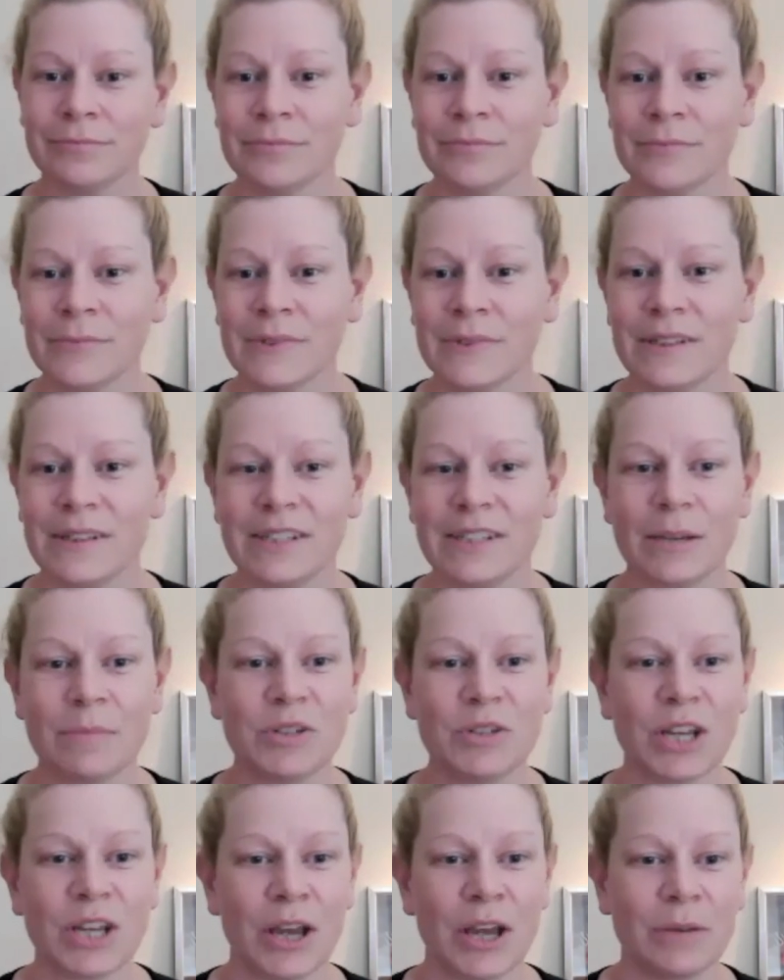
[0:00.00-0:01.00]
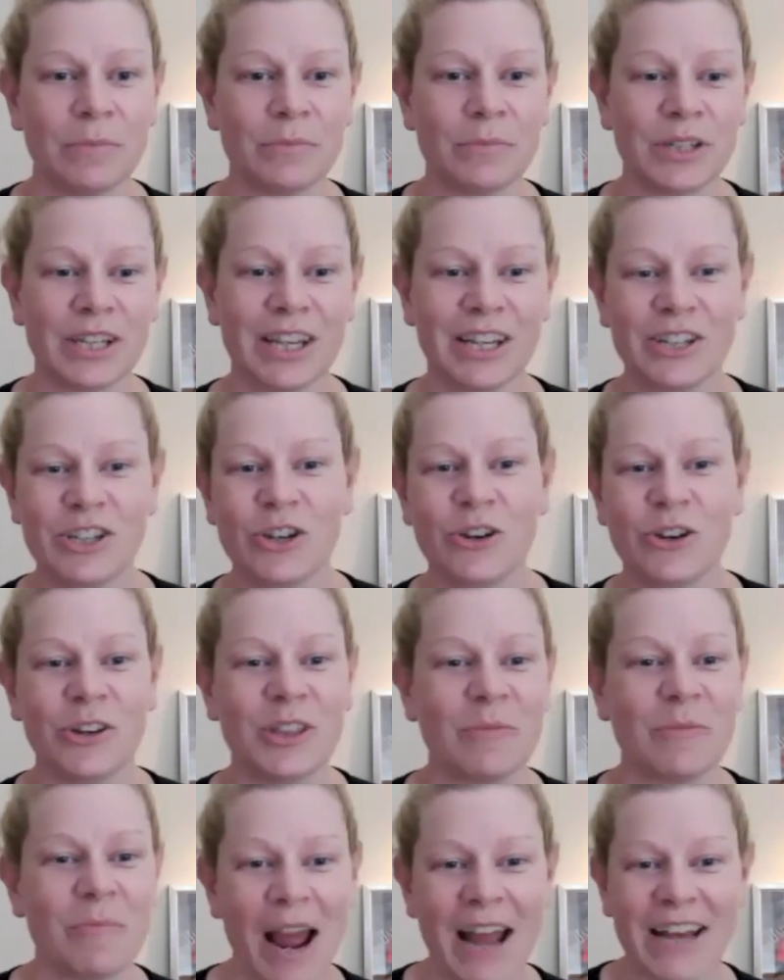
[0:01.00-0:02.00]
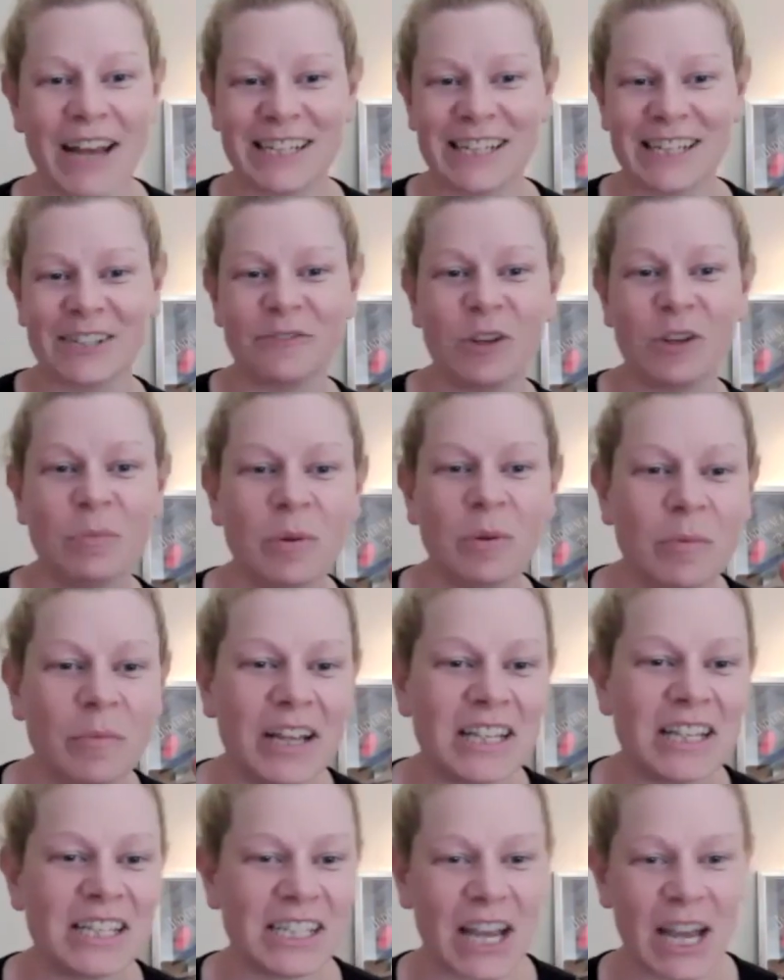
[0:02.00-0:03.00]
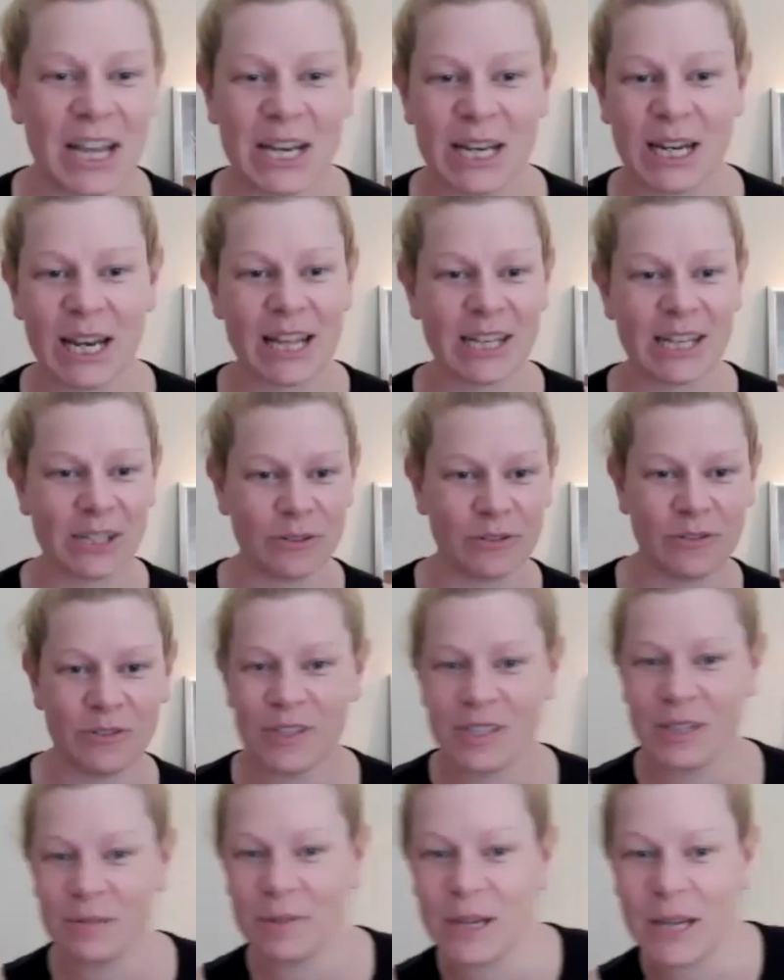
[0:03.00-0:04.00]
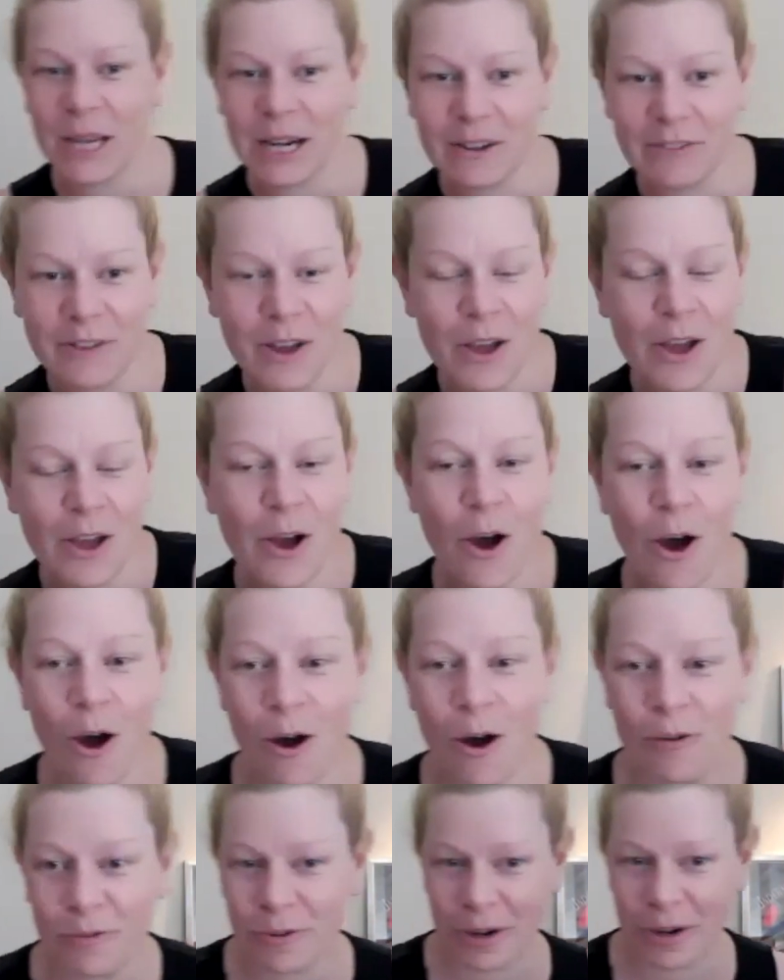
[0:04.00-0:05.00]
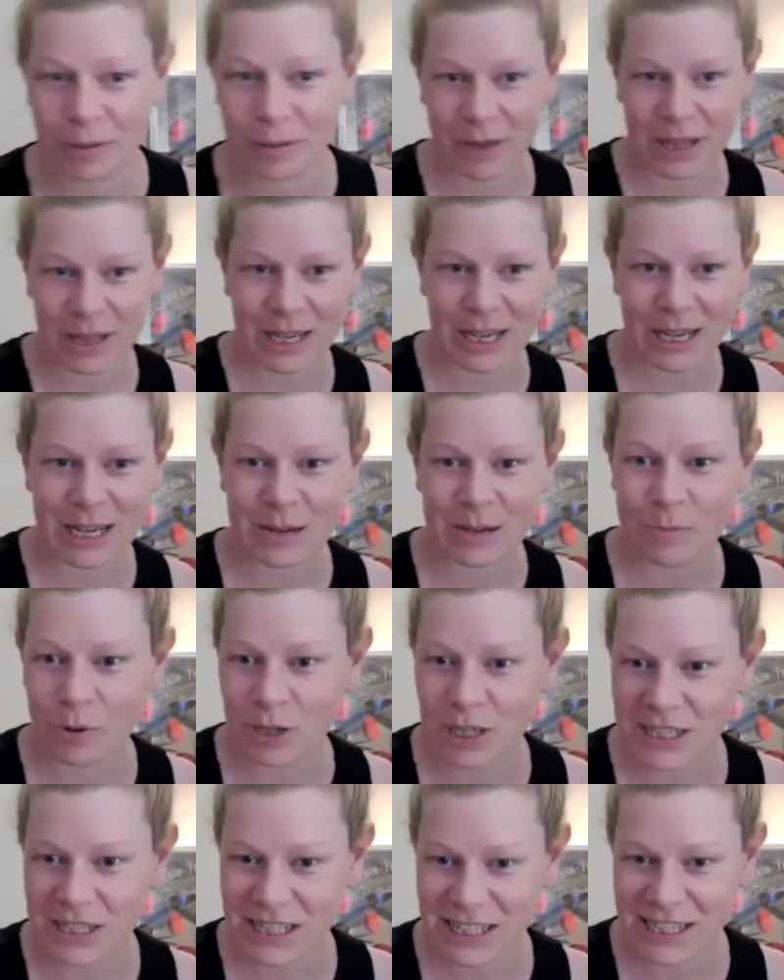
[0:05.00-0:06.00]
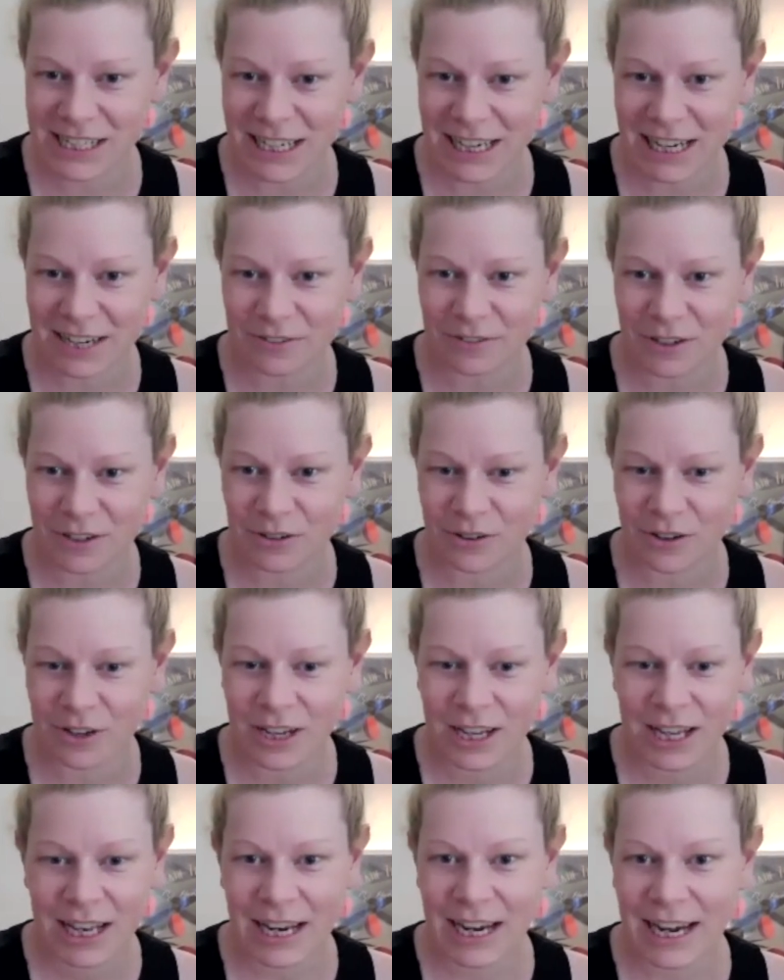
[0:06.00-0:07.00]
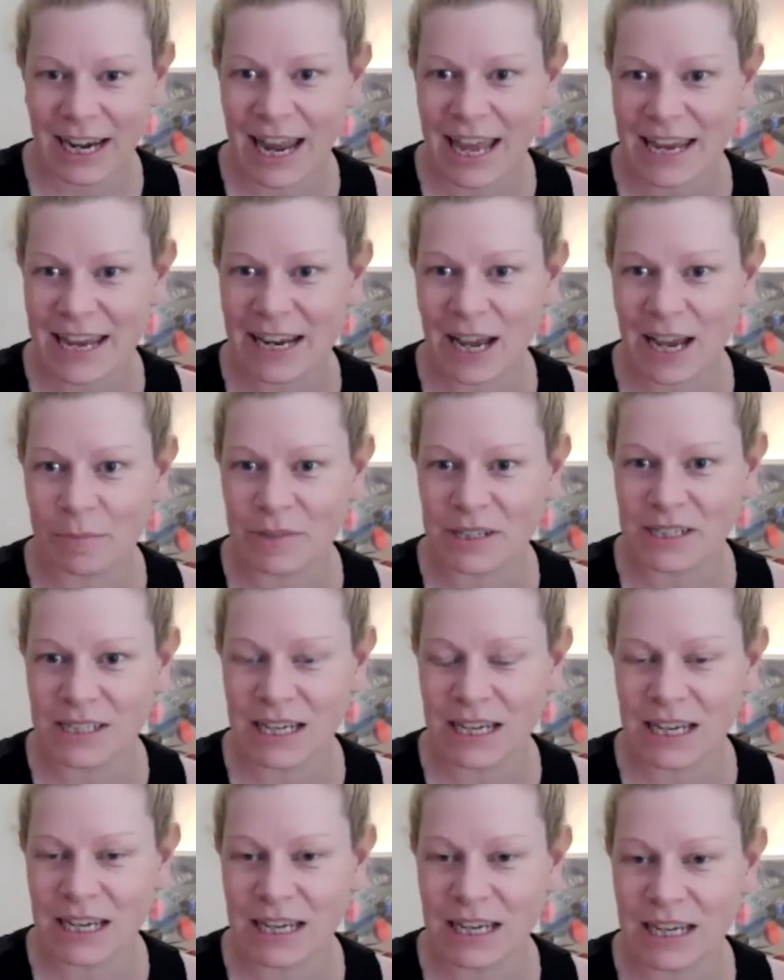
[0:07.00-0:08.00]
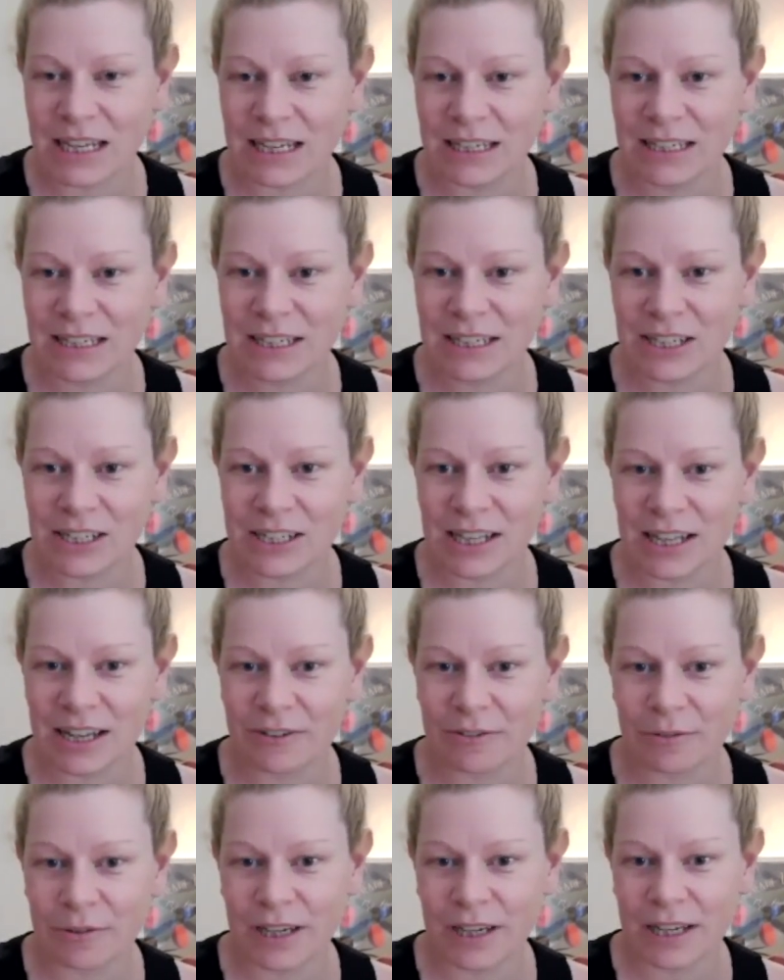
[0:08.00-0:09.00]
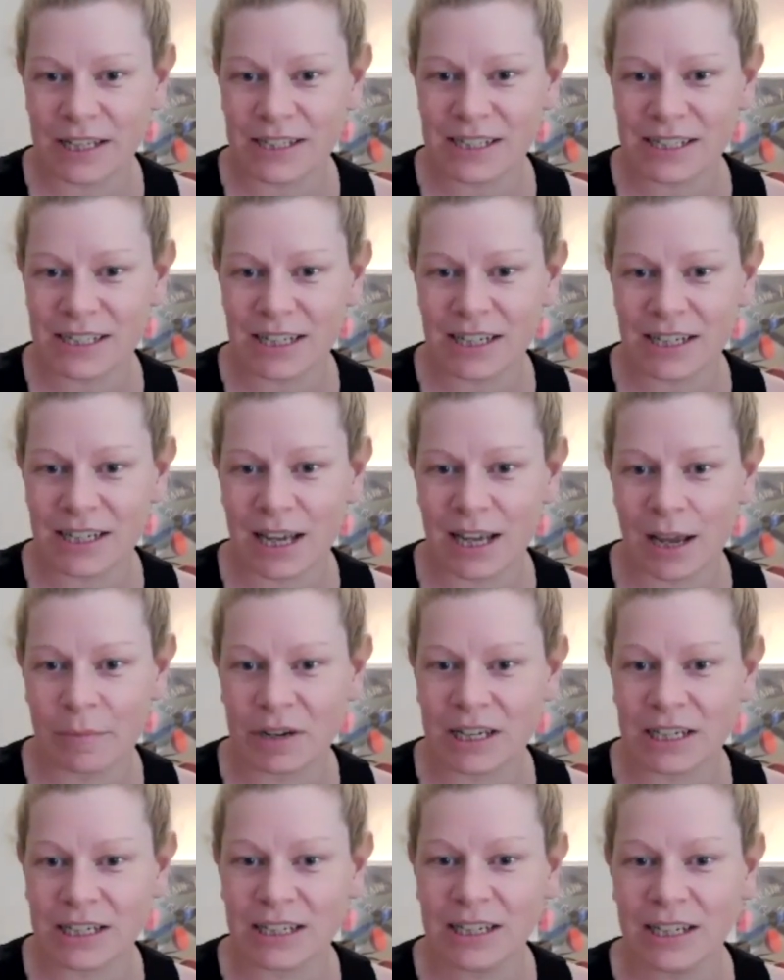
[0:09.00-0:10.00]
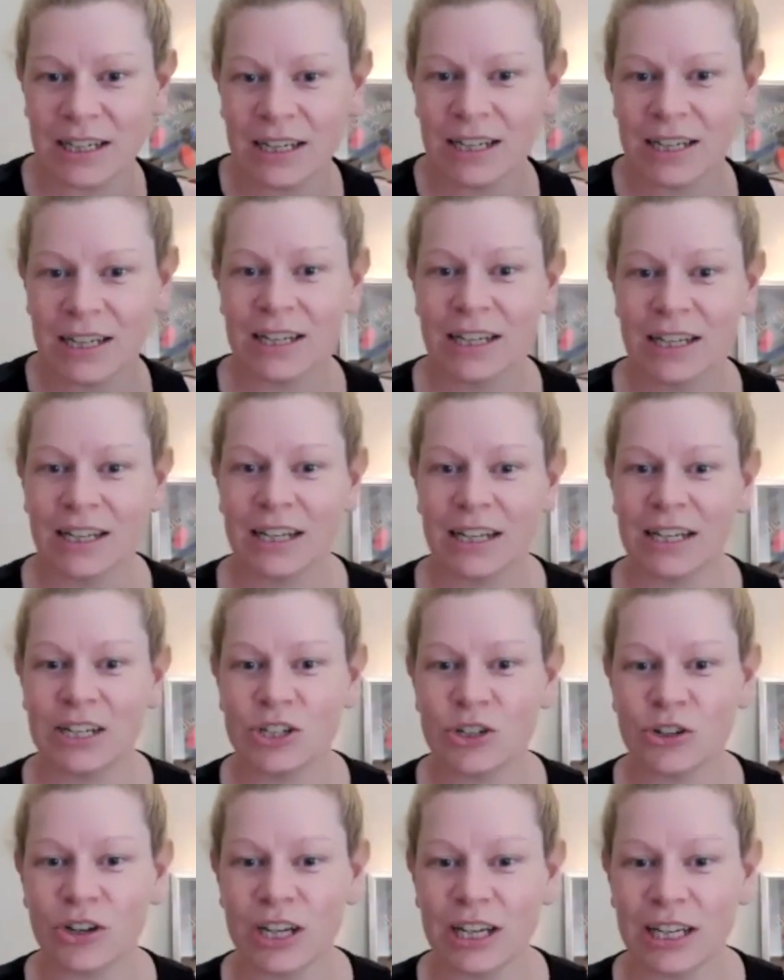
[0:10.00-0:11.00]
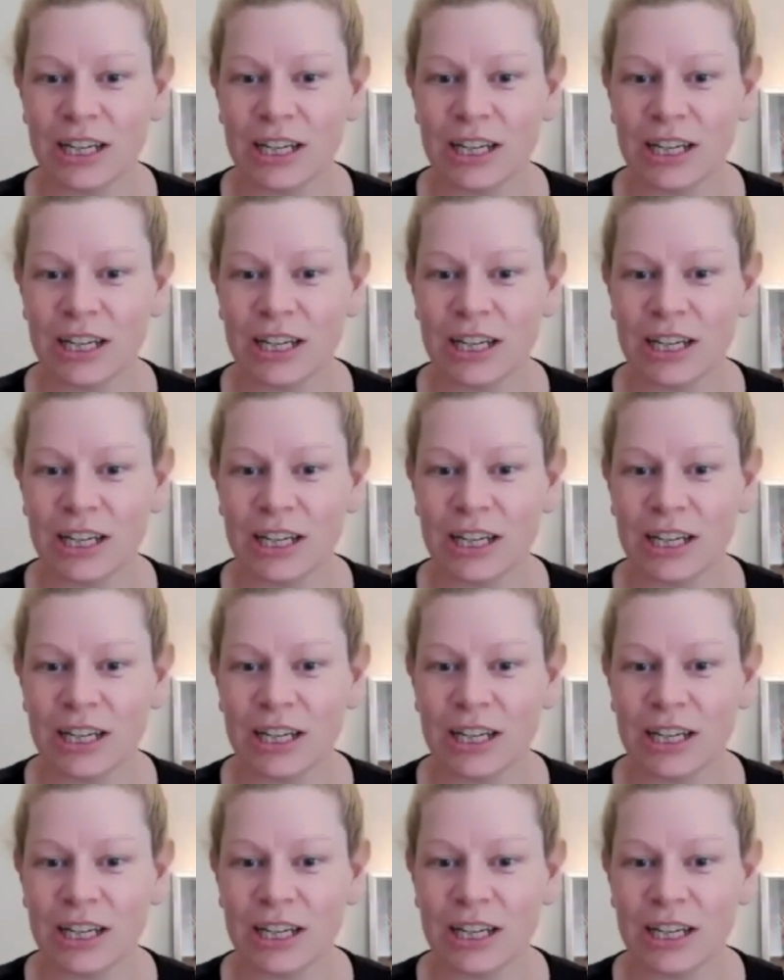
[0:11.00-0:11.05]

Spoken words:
And sometimes during the practice, a few people might sign in late. So if you see me kind of hovering by the keyboard, it's just to let a few latecomers in, just so that everyone gets to come in and enjoy a little